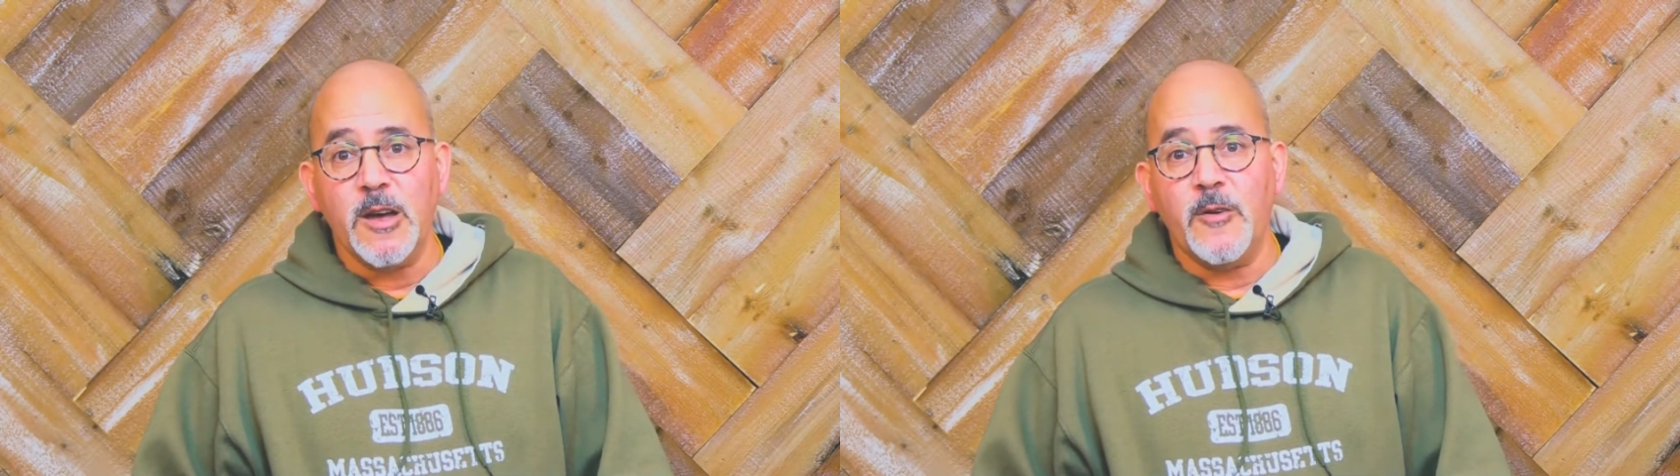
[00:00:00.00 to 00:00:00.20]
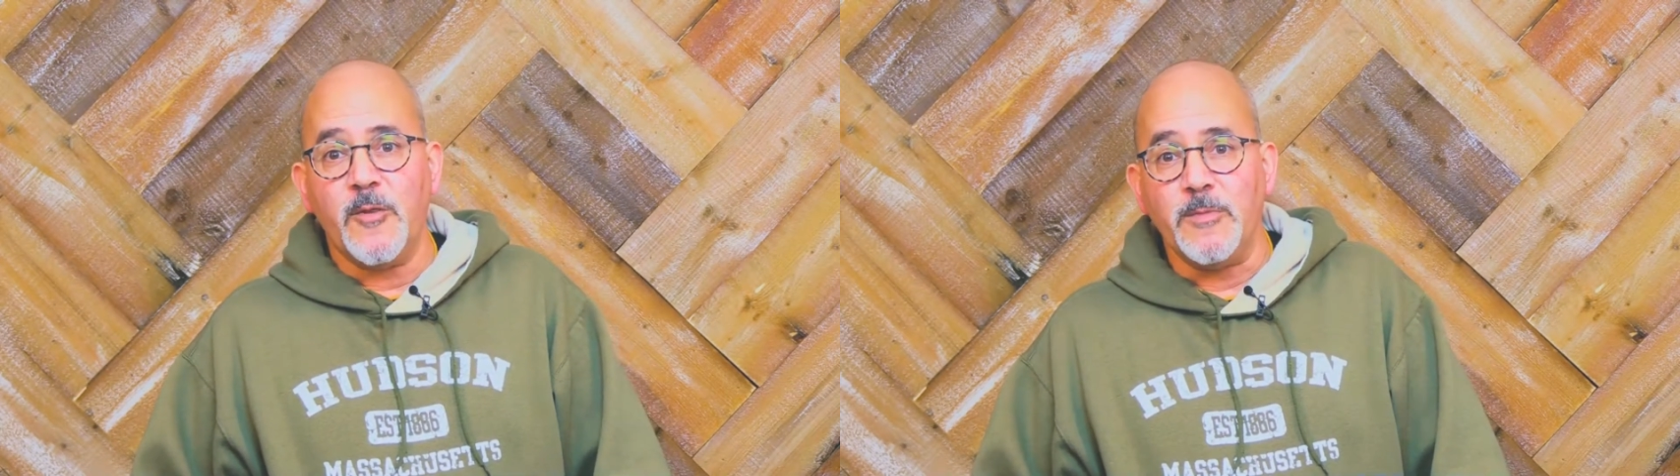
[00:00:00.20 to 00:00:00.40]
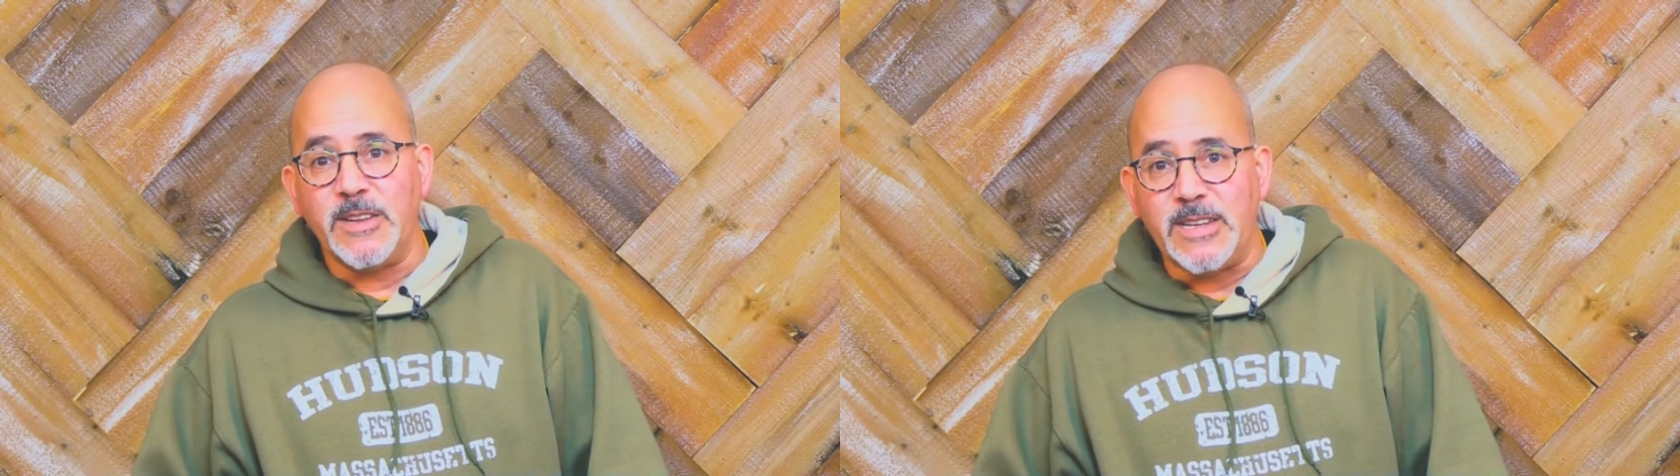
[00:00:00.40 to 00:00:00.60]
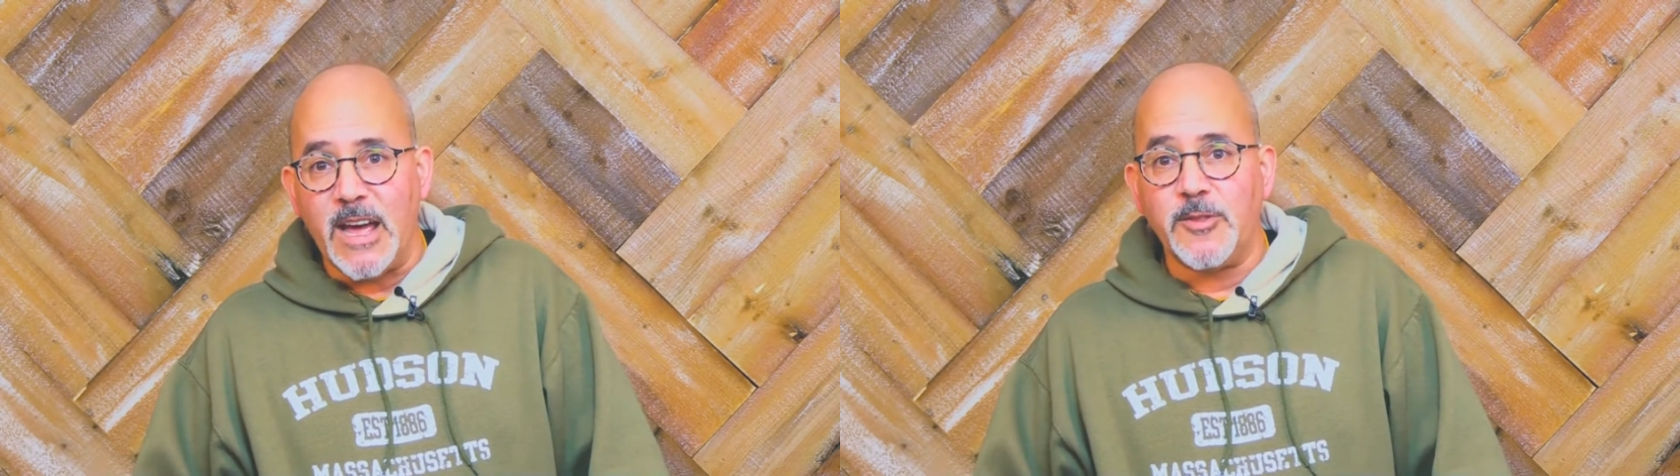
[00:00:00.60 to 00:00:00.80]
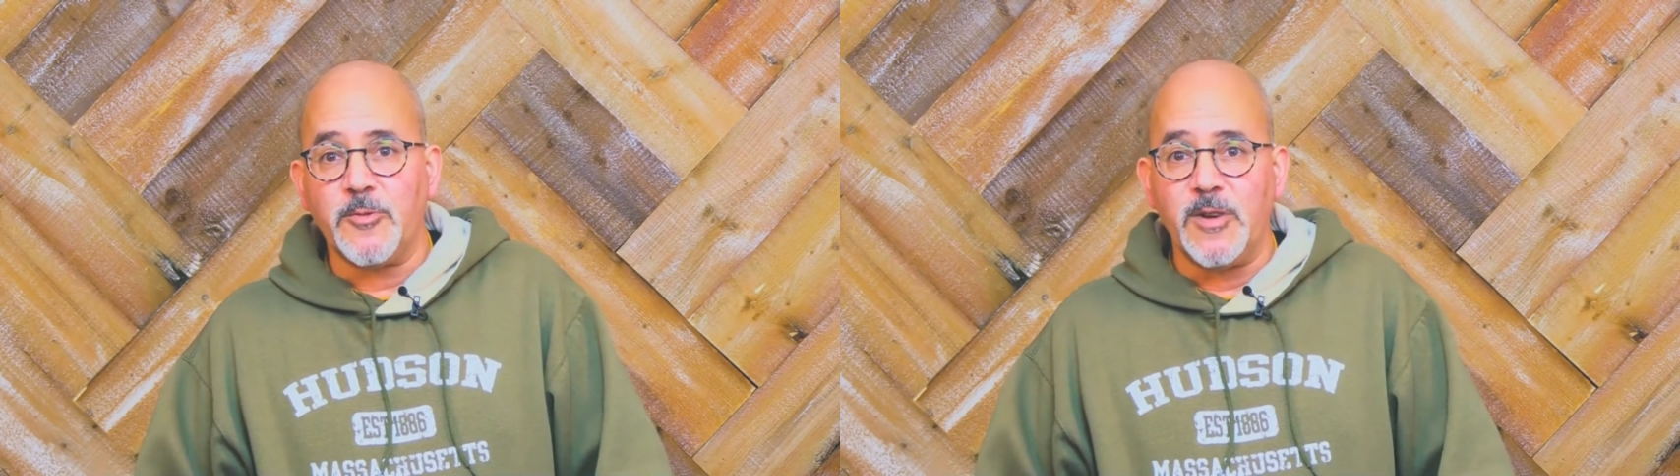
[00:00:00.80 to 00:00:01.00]
from the
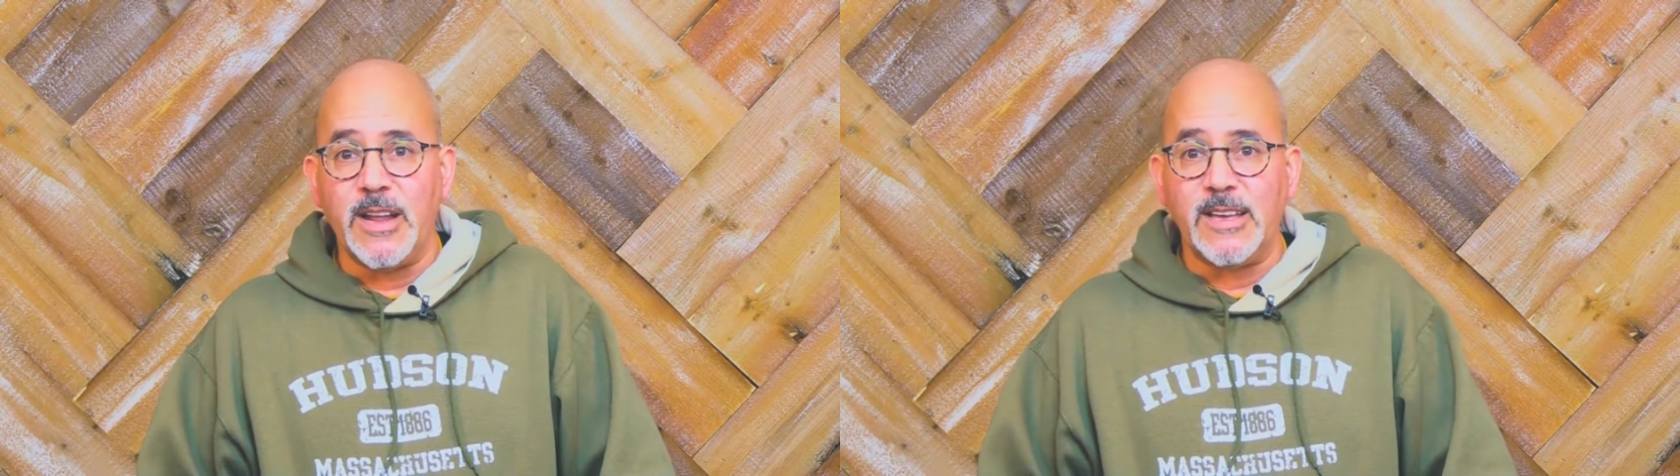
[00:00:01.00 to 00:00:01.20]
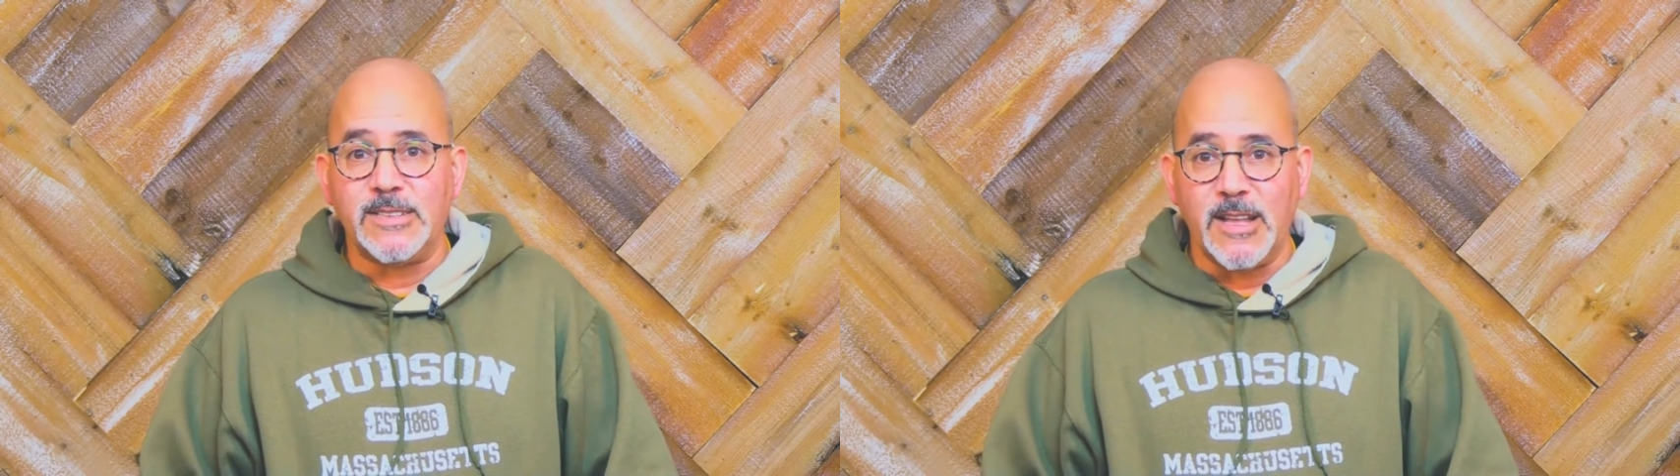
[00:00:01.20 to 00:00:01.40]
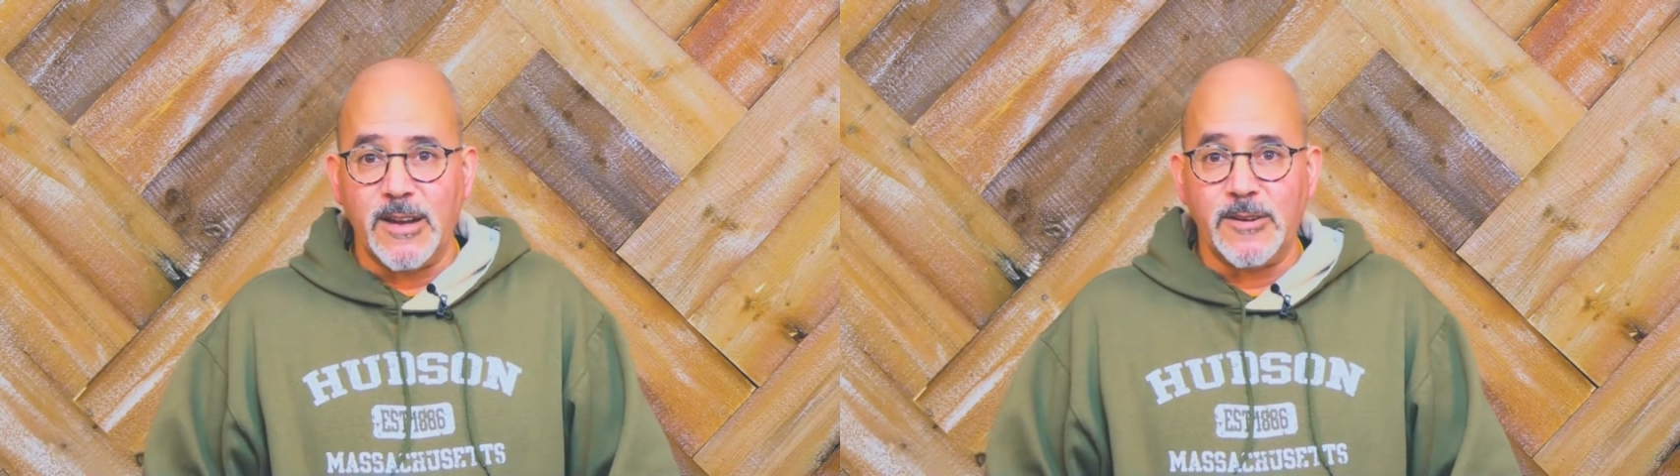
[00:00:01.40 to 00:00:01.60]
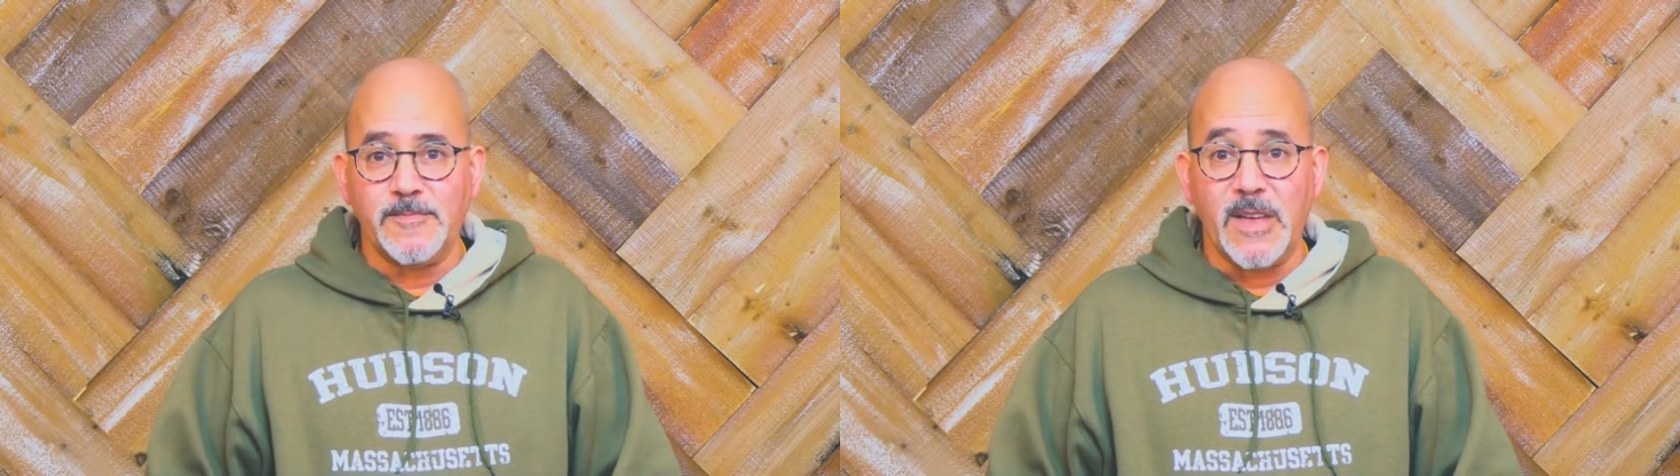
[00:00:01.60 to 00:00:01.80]
dead 3 days later